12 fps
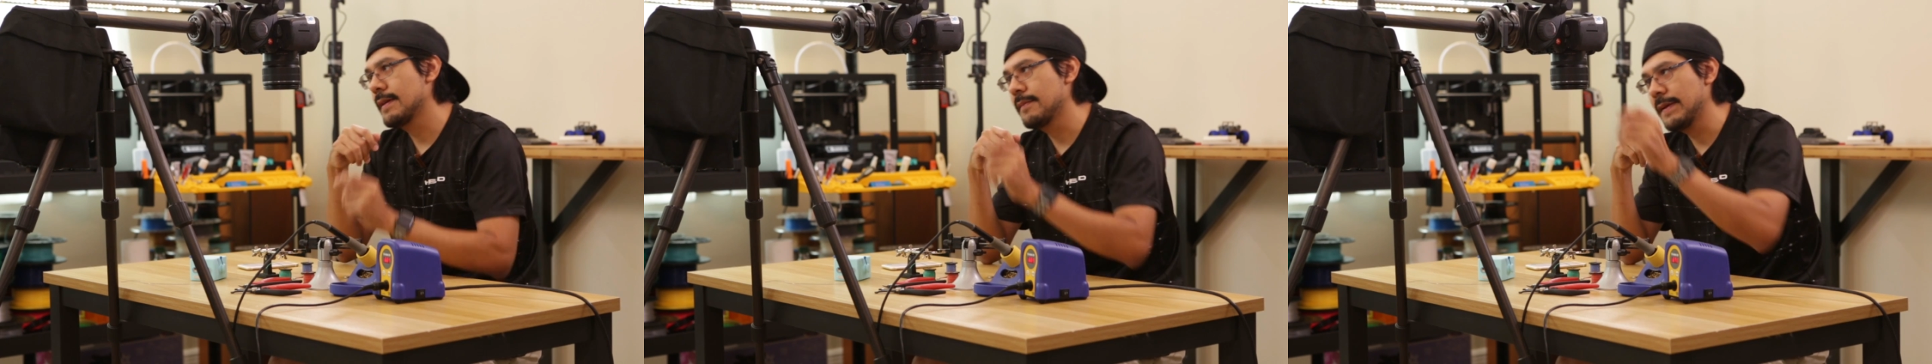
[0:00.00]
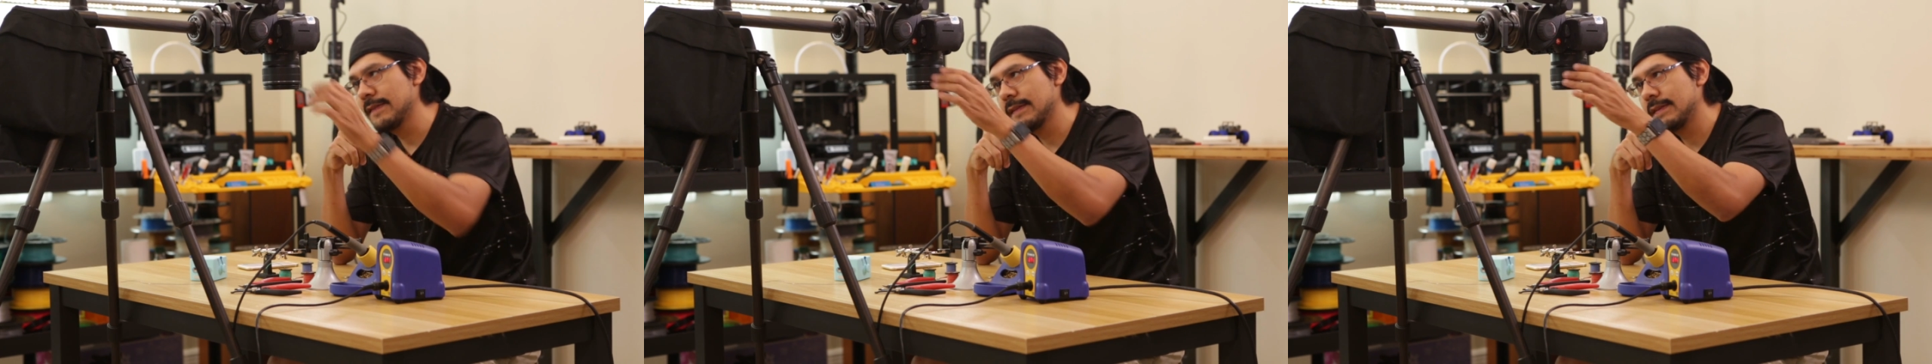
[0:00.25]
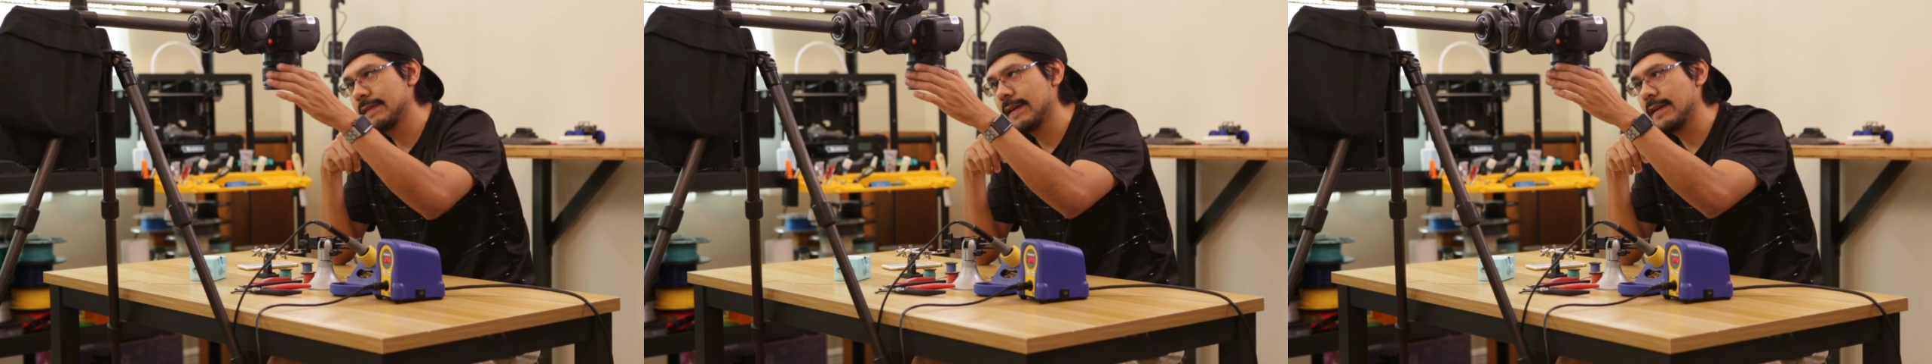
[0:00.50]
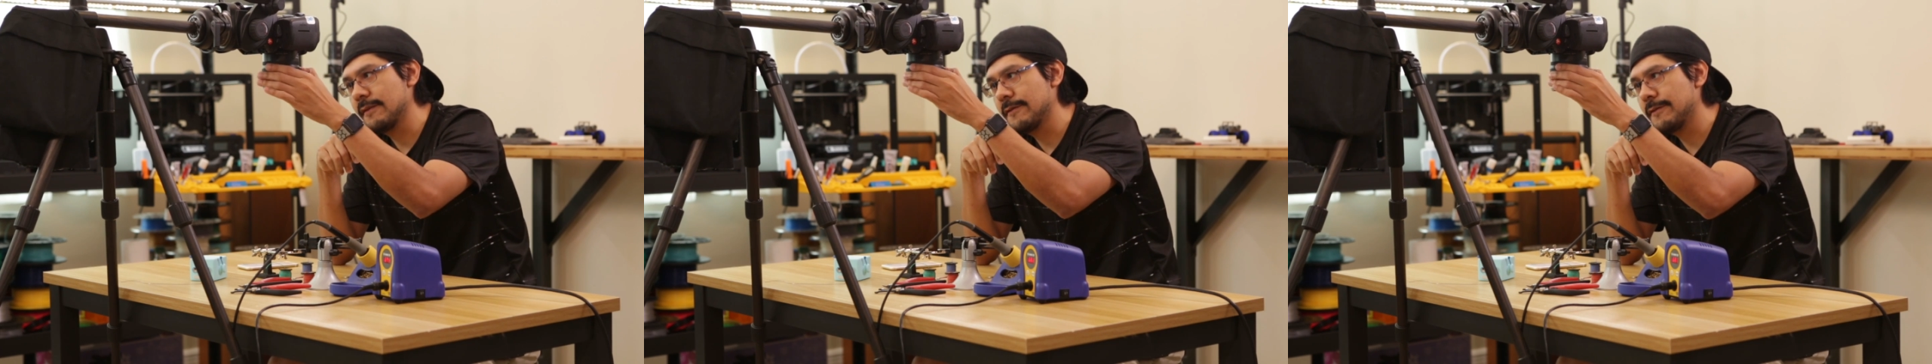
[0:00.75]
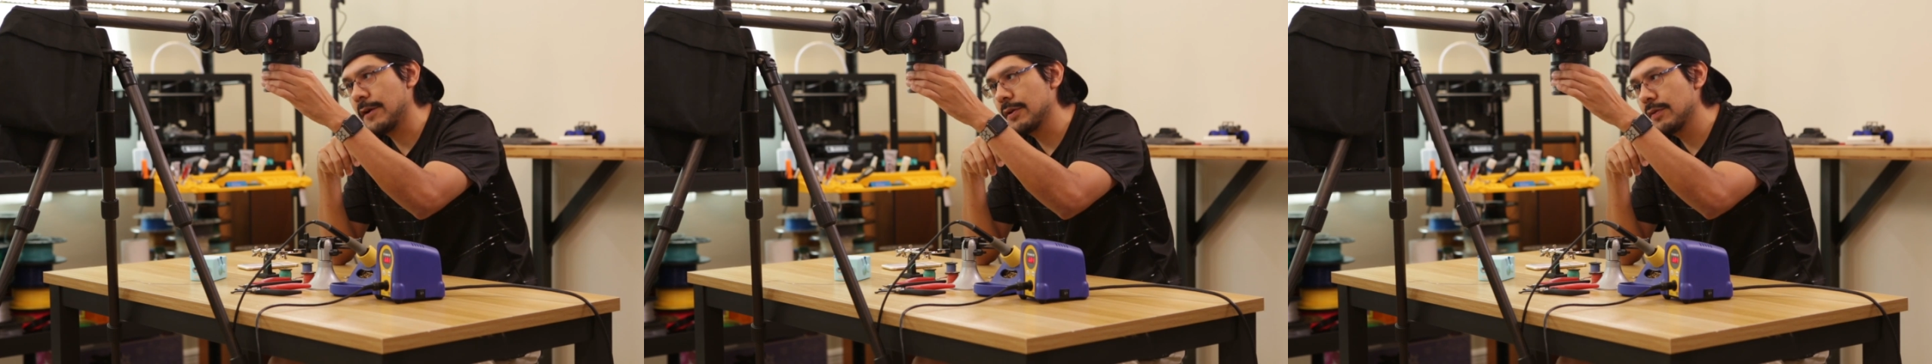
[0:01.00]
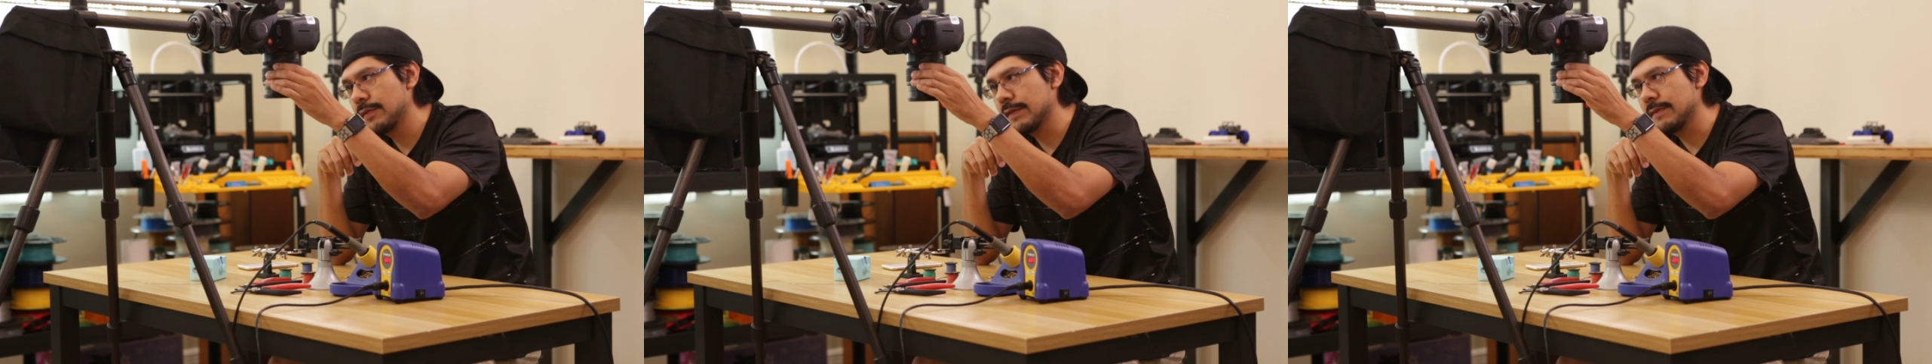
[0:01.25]
and basically taking
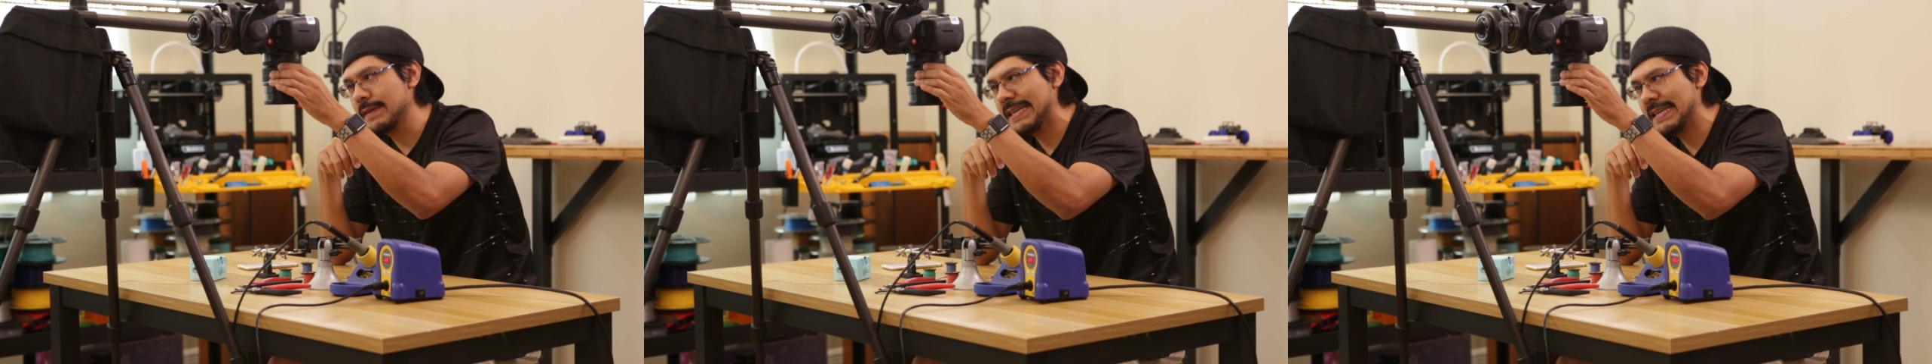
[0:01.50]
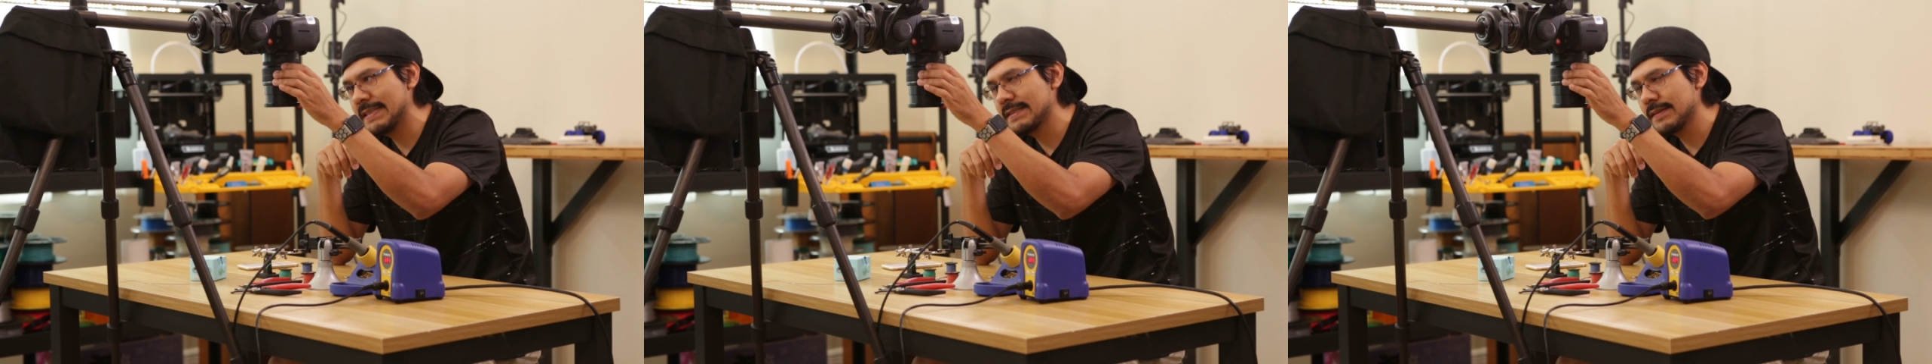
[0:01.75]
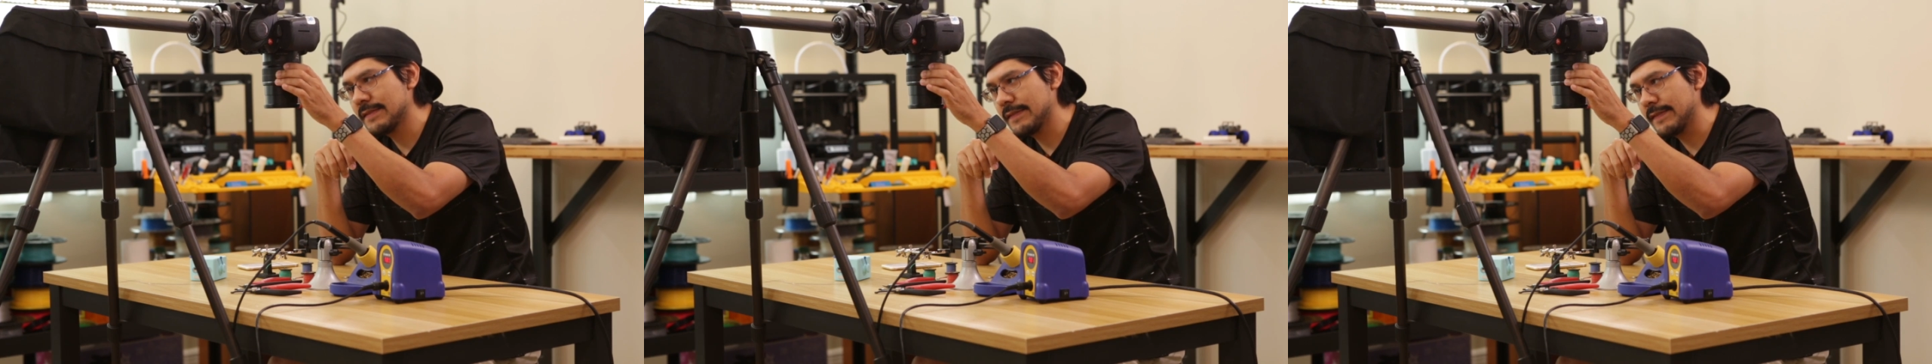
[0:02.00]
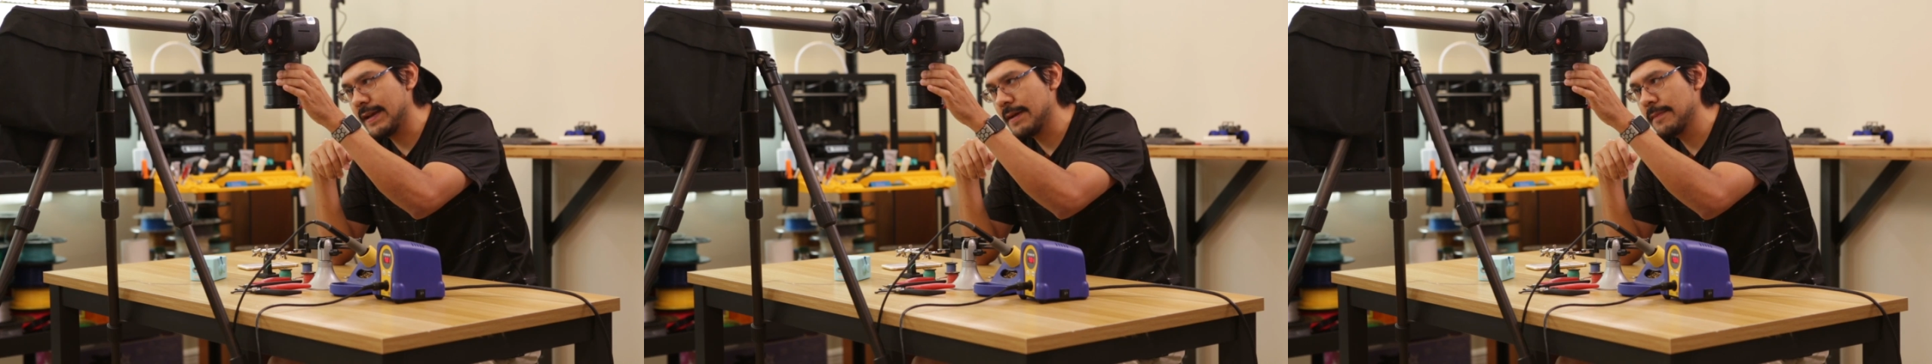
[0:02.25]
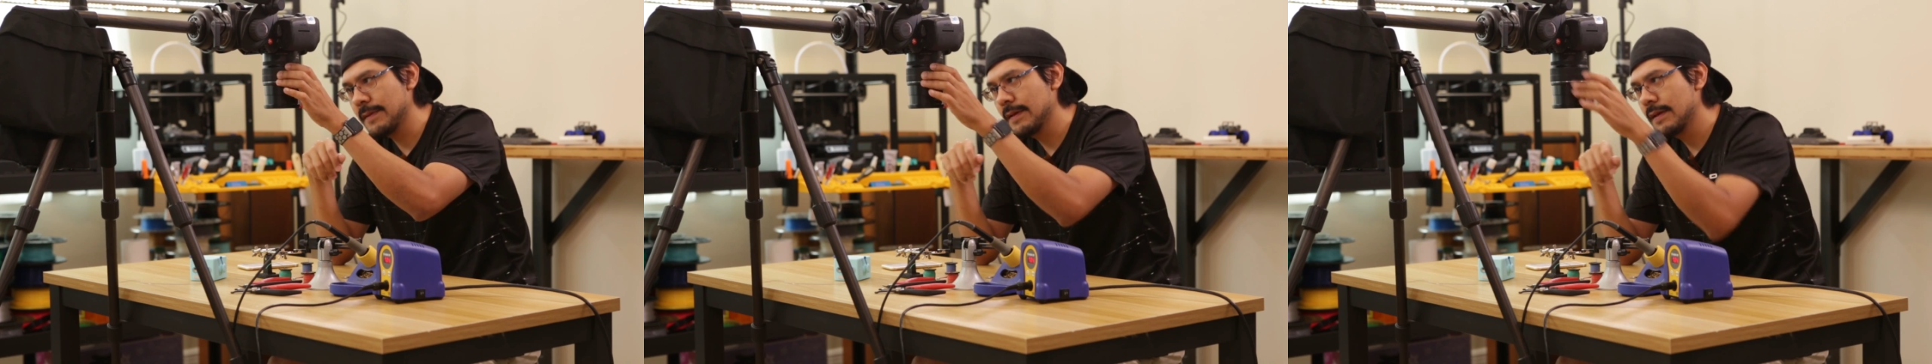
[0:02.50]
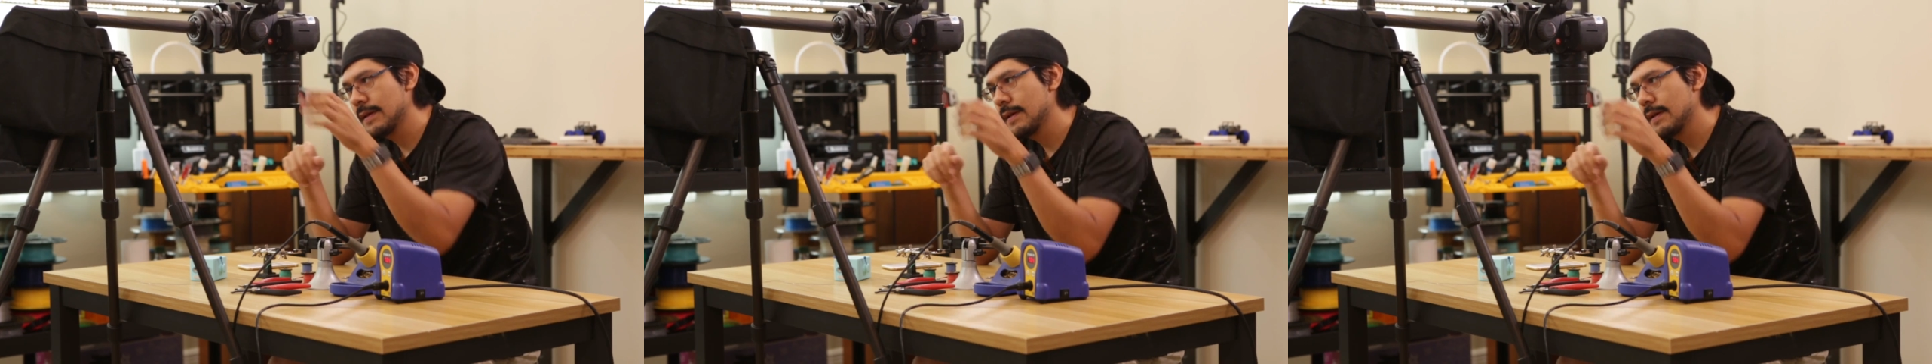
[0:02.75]
photos of each step.